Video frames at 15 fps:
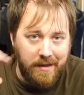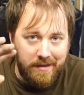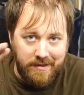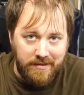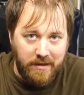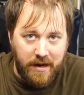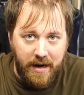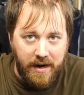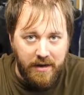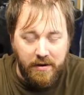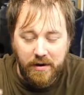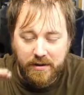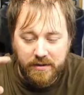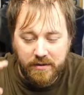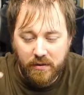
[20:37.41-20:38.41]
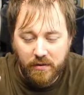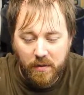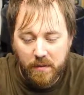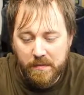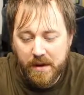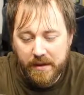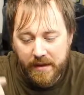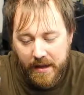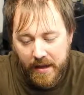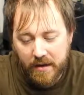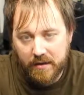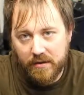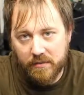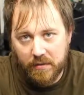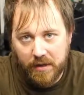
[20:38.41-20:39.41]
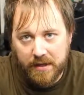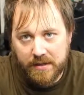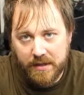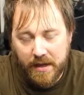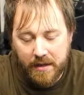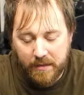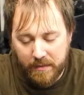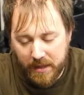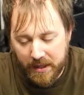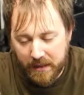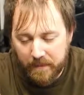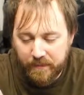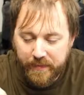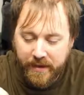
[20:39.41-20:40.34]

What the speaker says: It's not accurate, don't quote me on that. We'll get to that in a minute.